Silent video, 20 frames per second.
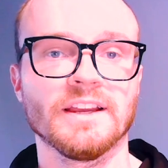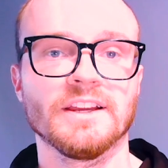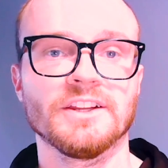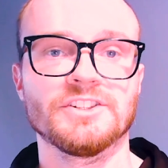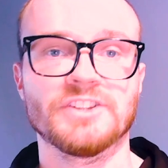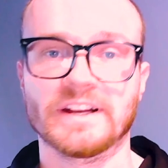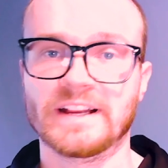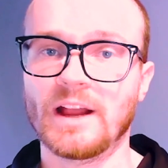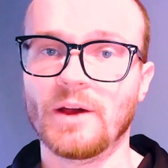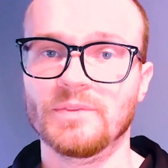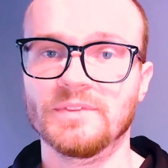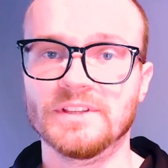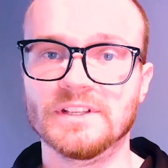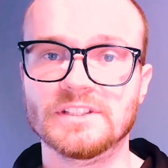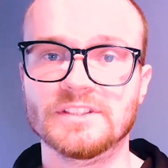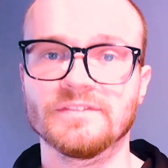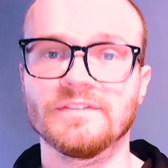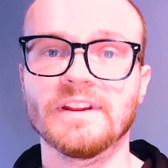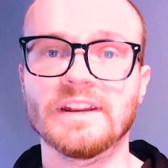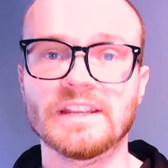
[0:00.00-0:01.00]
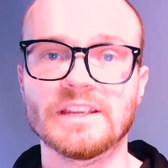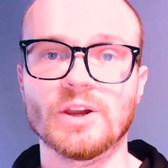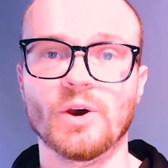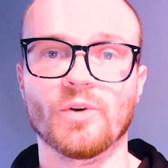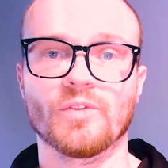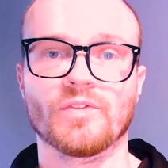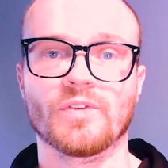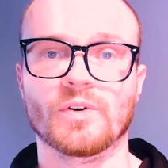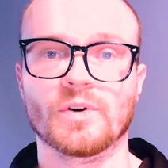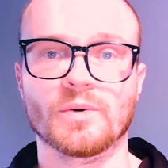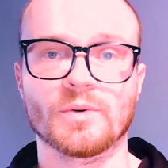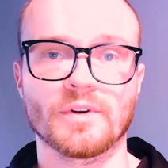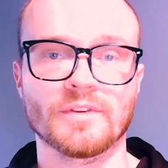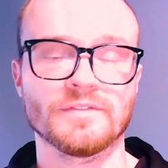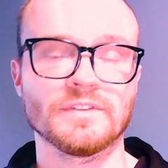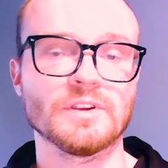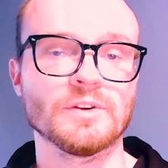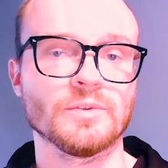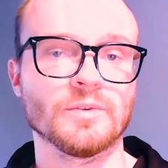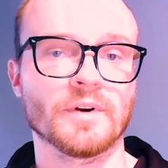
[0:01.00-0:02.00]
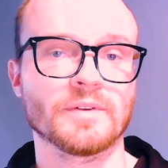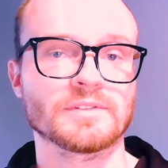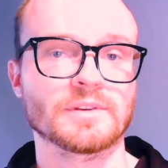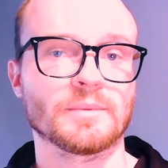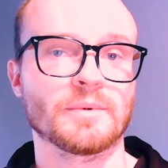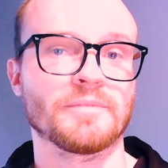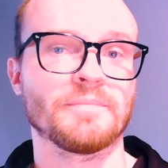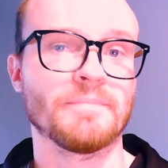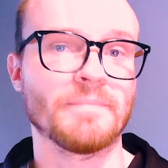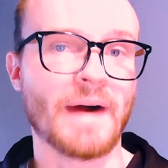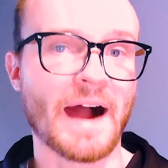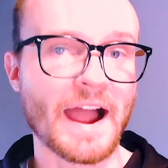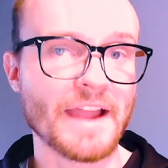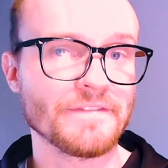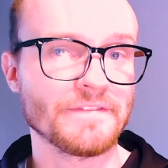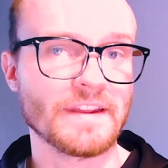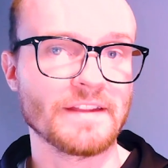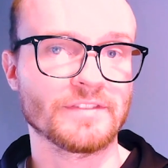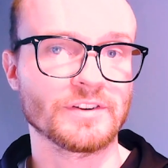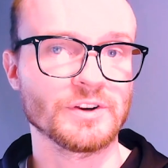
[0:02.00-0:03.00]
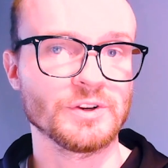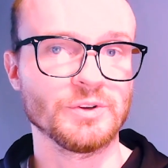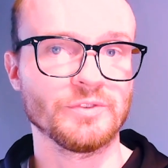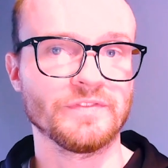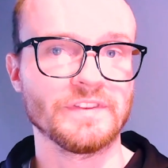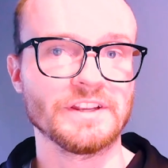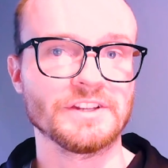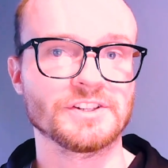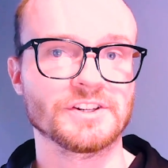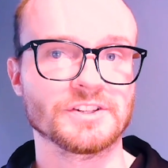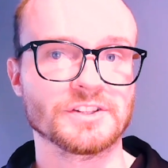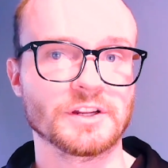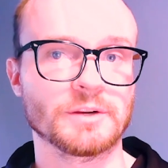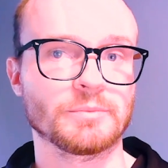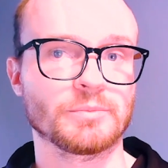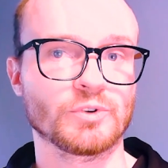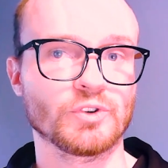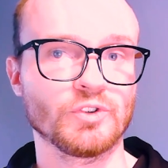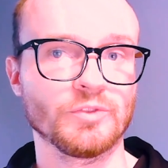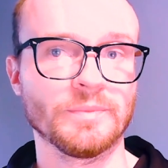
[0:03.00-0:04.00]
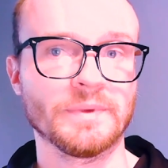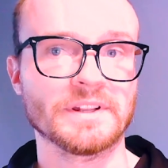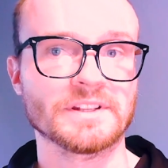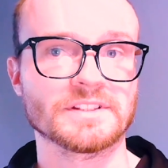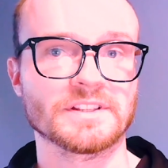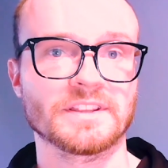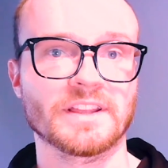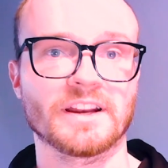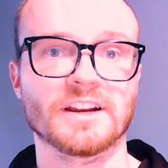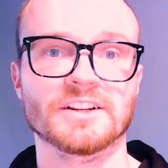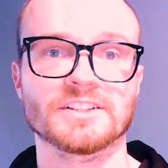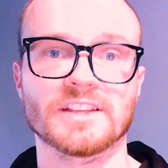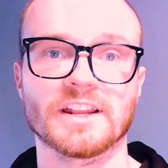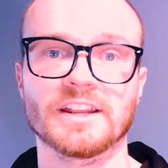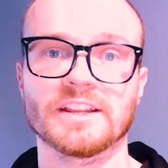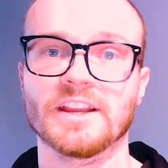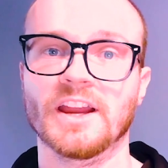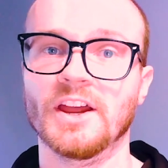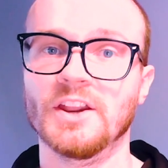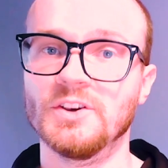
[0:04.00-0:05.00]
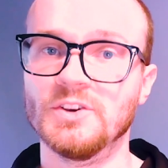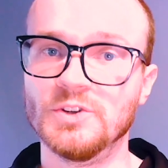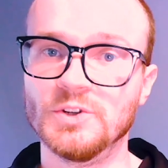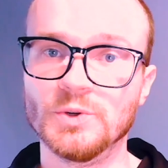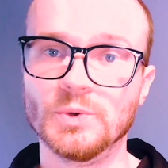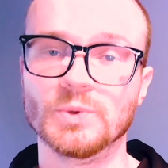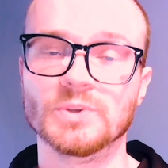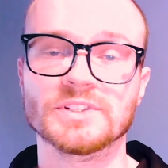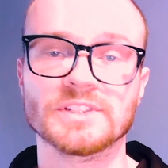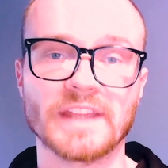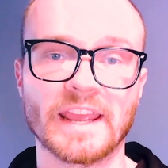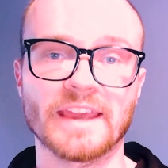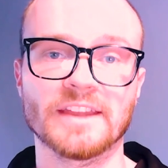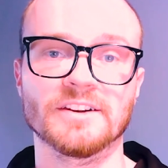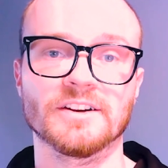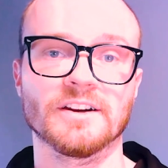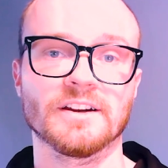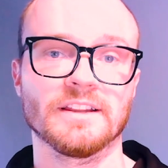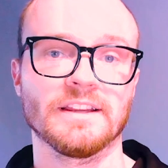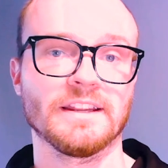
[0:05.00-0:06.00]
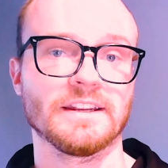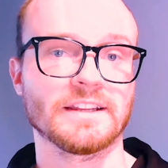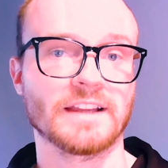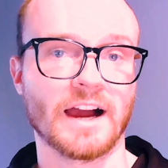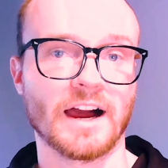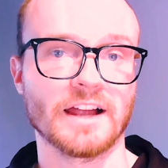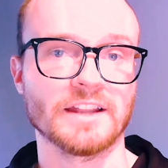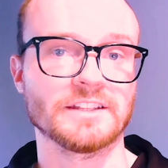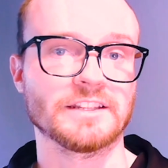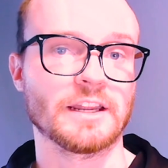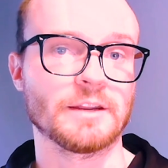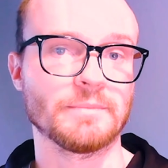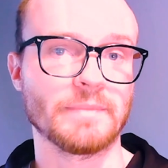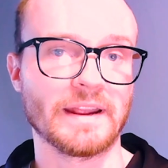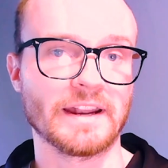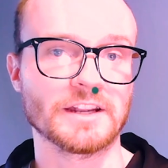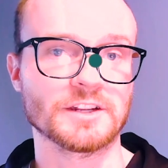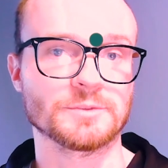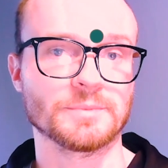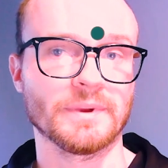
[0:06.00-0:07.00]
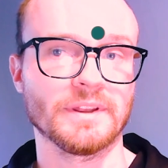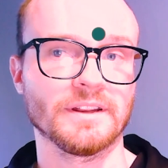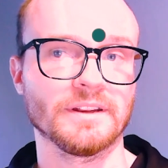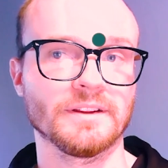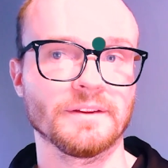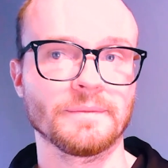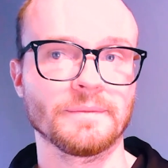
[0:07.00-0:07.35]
Check out this video for a review of some of my favorite new features and improvements that are setting a new standard in content management.